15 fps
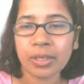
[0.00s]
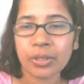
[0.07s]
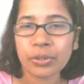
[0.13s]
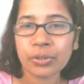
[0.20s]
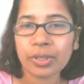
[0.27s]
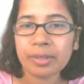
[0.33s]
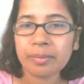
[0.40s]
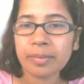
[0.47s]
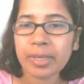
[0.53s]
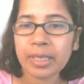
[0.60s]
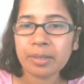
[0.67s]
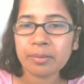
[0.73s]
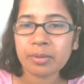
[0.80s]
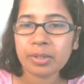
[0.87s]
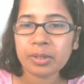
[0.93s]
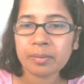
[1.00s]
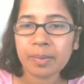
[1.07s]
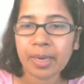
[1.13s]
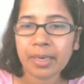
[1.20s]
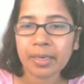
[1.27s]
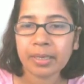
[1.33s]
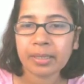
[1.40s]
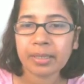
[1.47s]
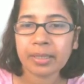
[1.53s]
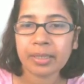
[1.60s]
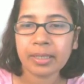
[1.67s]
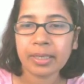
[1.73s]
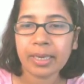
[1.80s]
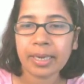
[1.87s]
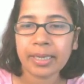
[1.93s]
So in minimum spanning
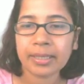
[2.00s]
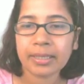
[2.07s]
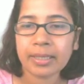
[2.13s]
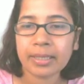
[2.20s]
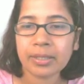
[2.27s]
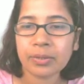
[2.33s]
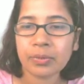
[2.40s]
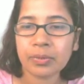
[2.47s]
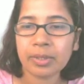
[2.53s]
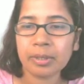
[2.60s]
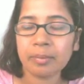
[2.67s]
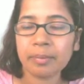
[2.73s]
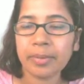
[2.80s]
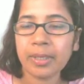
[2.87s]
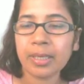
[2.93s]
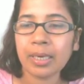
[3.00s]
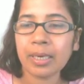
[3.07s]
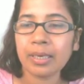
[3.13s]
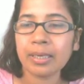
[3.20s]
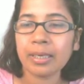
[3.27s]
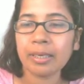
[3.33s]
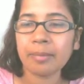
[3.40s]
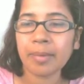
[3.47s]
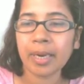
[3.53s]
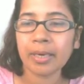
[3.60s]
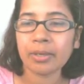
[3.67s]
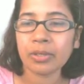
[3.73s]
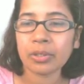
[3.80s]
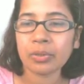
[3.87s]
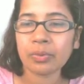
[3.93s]
tree edges will be 100
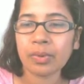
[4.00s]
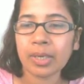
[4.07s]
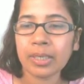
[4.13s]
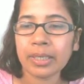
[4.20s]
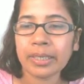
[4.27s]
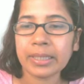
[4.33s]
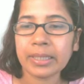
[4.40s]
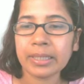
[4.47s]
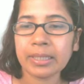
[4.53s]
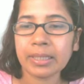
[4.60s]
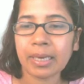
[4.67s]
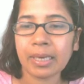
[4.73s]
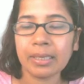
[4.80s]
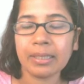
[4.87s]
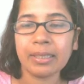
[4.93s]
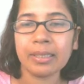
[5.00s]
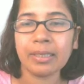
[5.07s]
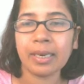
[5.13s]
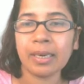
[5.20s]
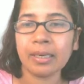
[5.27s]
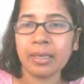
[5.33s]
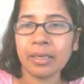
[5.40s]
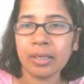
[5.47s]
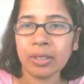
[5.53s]
minus 1 it's 99.